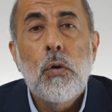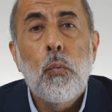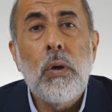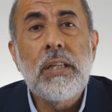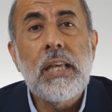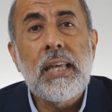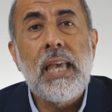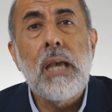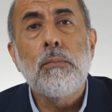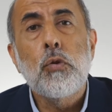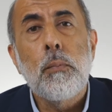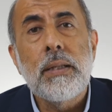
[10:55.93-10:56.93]
when he
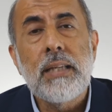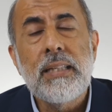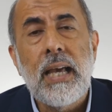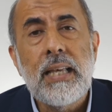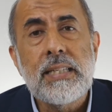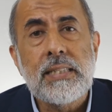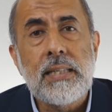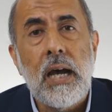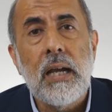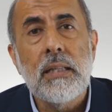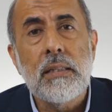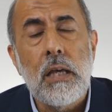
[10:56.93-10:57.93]
came to Medina, he
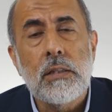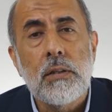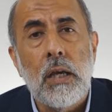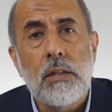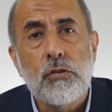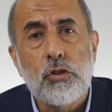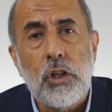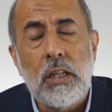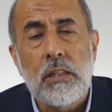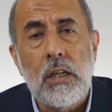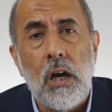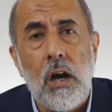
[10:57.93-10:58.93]
signed a
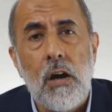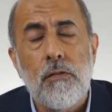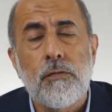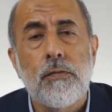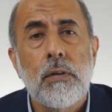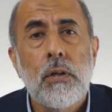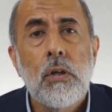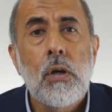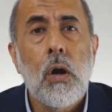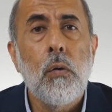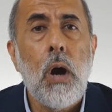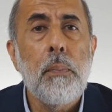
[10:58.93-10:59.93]
treaty of
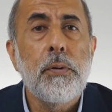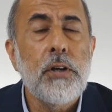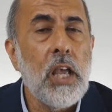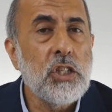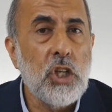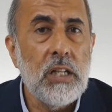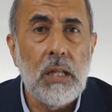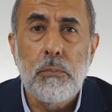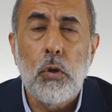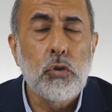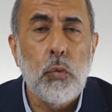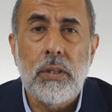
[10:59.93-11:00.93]
cooperation and
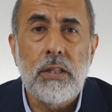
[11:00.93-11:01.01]
mutual